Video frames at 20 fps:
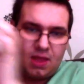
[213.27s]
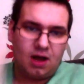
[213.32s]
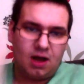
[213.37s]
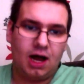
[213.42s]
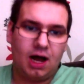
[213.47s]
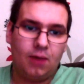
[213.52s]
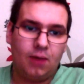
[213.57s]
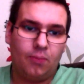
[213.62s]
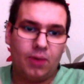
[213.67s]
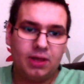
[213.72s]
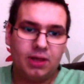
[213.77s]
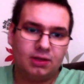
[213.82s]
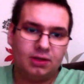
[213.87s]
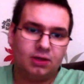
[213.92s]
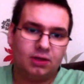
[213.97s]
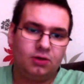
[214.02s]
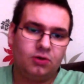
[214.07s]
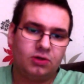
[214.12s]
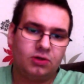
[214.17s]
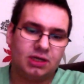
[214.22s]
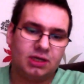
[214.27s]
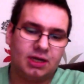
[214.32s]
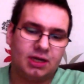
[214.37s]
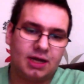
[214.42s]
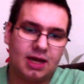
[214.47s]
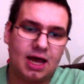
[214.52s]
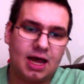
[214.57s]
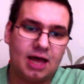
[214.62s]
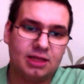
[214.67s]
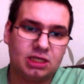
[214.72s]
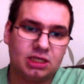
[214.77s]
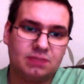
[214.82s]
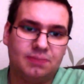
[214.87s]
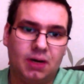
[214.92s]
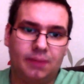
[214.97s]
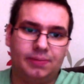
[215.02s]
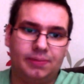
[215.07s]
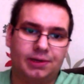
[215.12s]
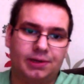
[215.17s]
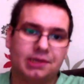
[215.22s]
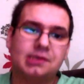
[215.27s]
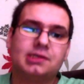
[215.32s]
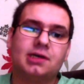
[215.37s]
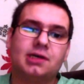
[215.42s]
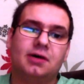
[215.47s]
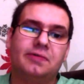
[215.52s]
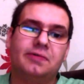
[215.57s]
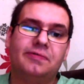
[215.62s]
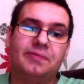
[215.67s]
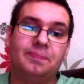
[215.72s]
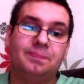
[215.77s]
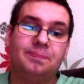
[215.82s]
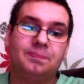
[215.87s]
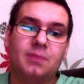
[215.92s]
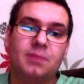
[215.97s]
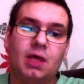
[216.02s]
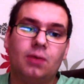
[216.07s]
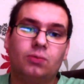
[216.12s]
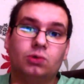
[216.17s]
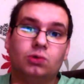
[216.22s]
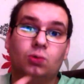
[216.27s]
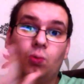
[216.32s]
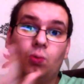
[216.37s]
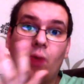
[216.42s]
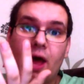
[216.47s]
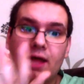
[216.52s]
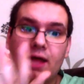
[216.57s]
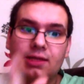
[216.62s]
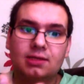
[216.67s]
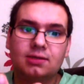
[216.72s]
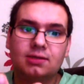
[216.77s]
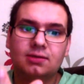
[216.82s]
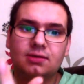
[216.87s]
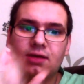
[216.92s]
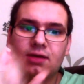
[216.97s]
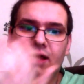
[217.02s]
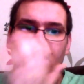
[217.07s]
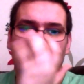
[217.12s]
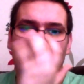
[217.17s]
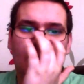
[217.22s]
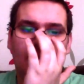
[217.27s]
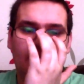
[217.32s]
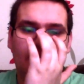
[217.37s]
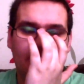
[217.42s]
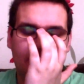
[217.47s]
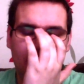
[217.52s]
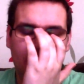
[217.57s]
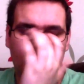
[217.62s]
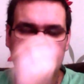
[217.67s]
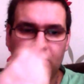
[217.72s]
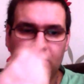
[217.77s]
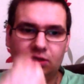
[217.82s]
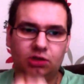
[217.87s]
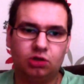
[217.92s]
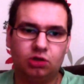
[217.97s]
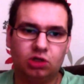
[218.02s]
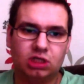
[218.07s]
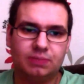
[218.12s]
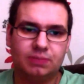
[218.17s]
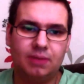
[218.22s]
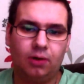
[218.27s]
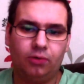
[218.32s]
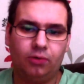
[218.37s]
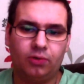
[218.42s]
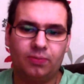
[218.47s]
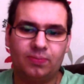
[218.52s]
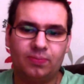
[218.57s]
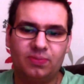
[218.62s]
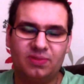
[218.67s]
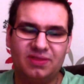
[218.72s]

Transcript: I looked at the spark plug itself. It was wet. And you could smell the